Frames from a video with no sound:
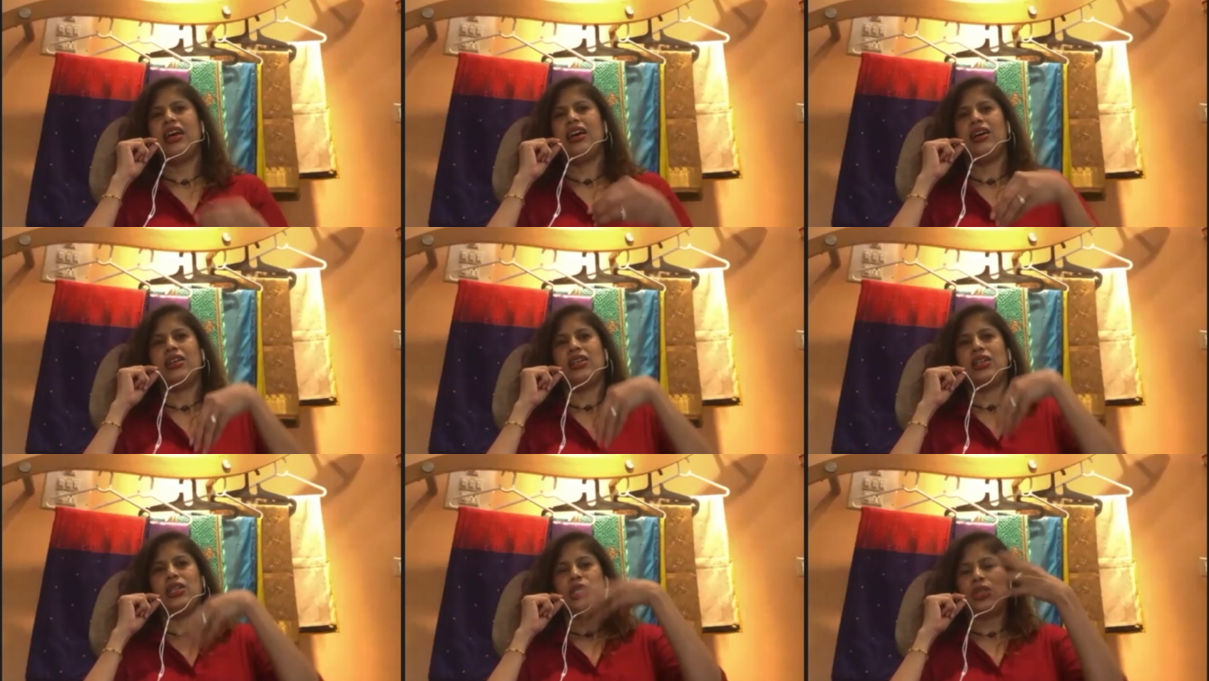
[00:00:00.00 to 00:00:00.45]

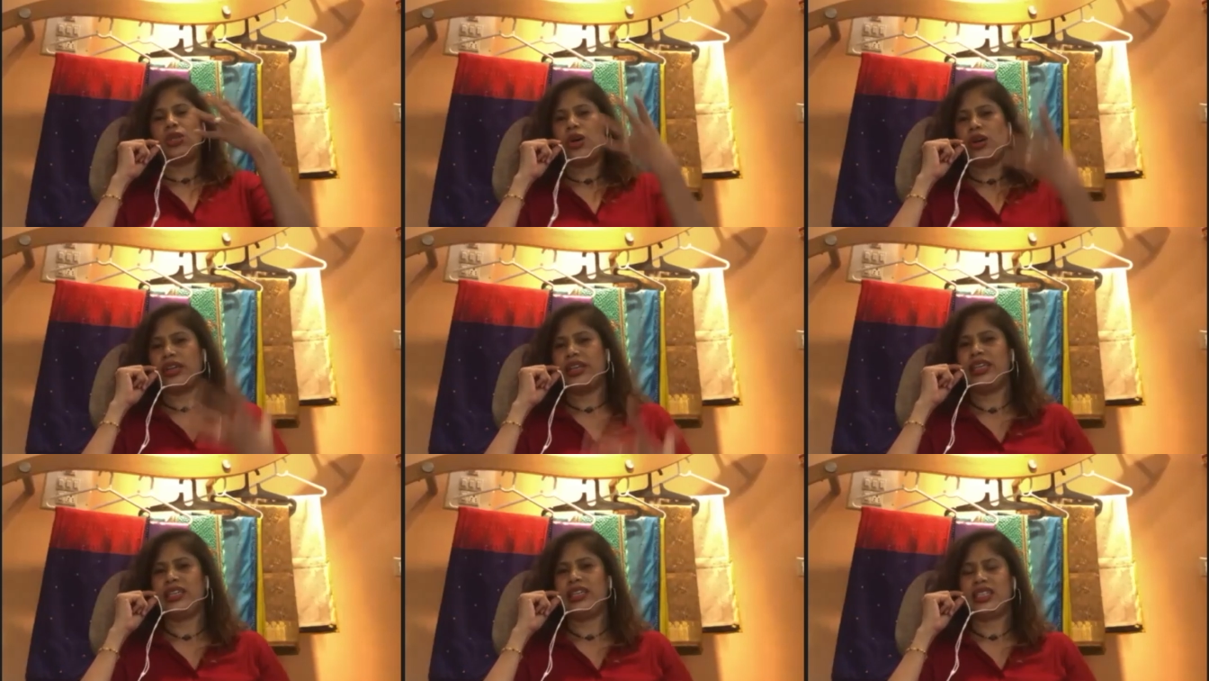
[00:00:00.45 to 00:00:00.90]
the
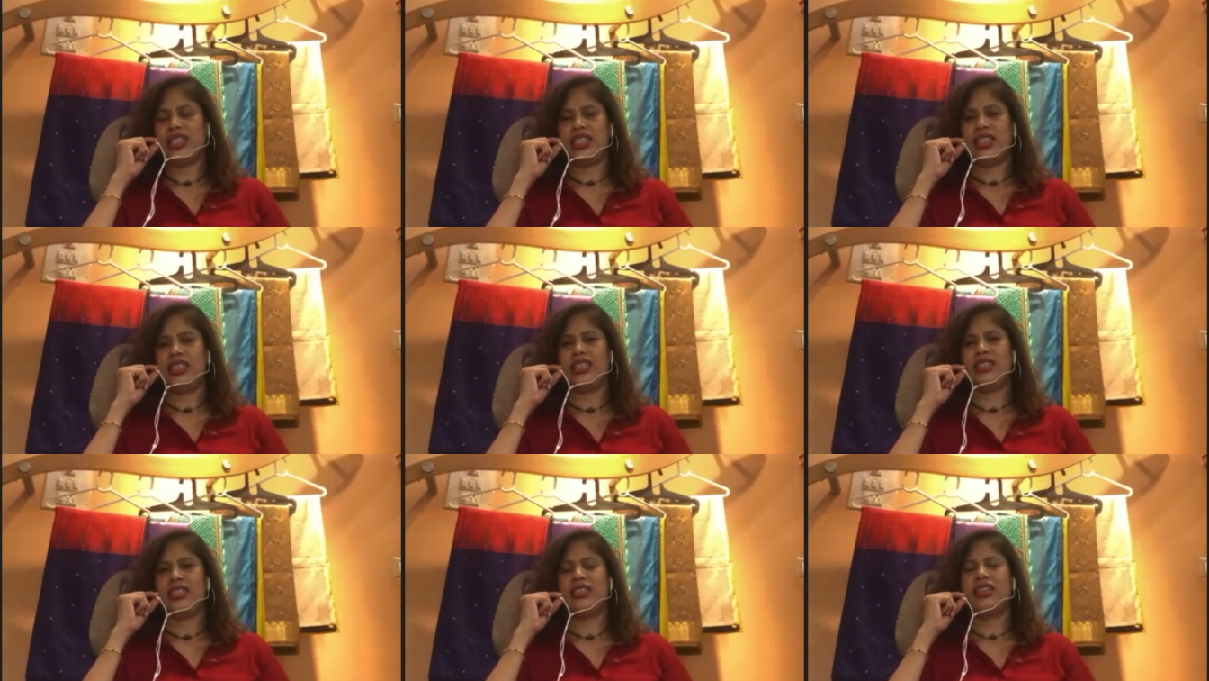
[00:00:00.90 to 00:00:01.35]
talking
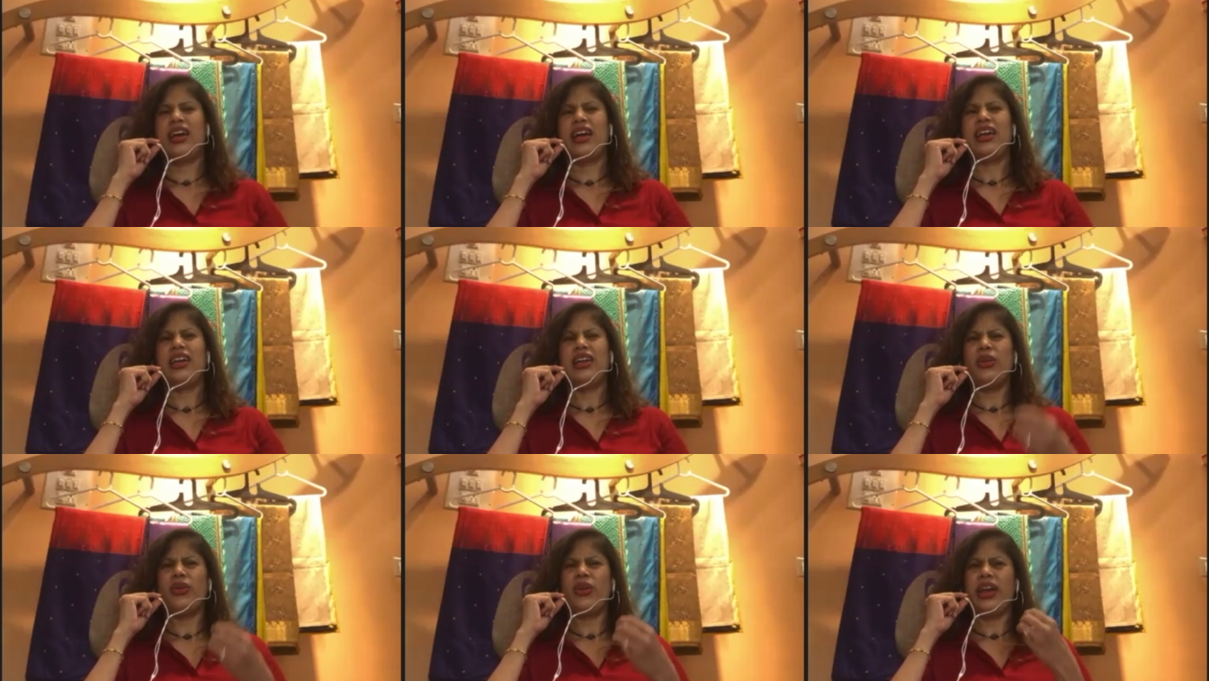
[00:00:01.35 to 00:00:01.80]
sense, and
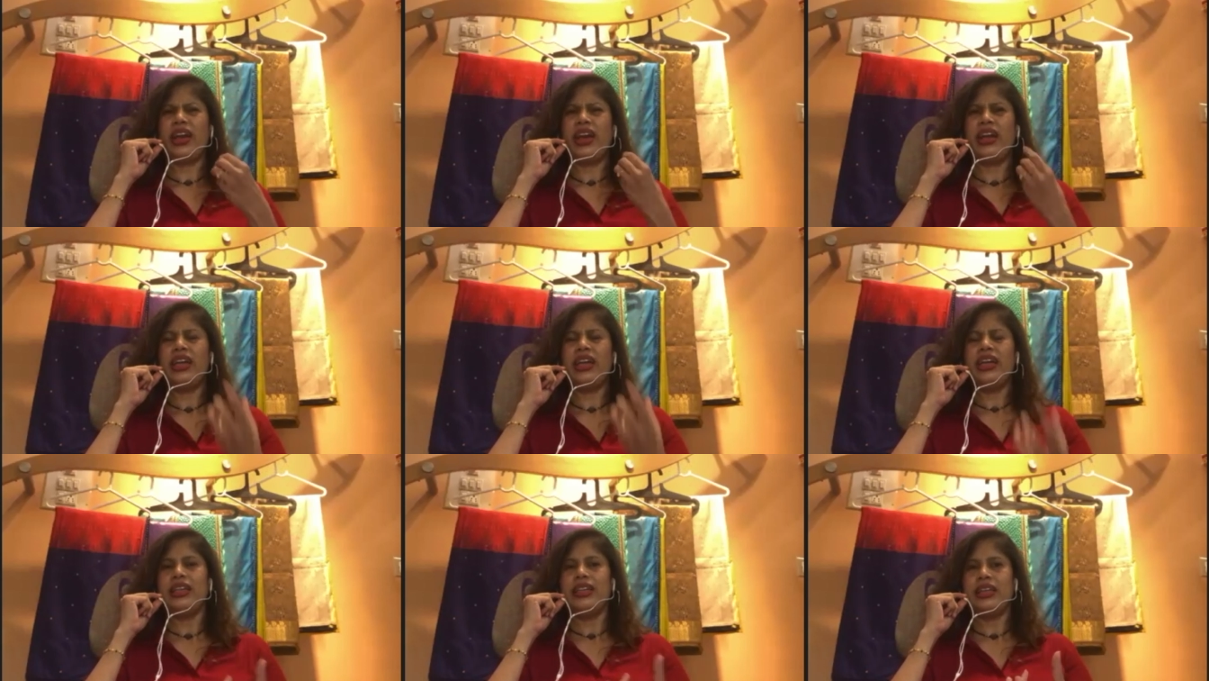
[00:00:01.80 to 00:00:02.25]

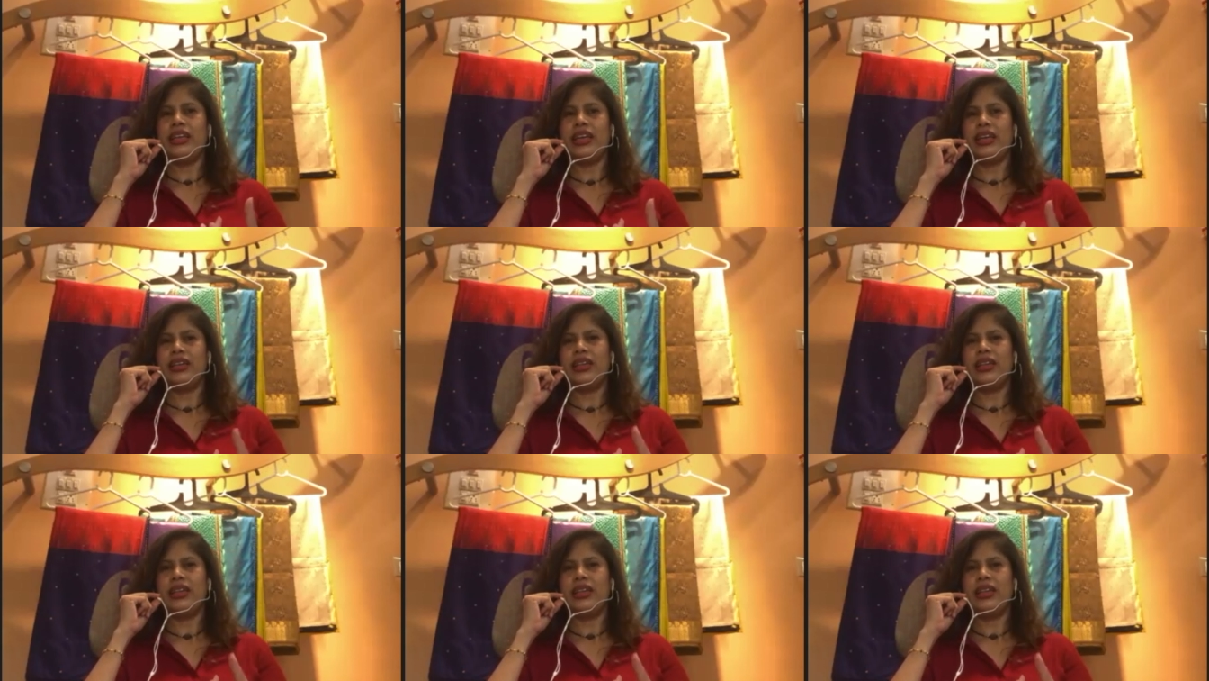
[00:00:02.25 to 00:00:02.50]
anything.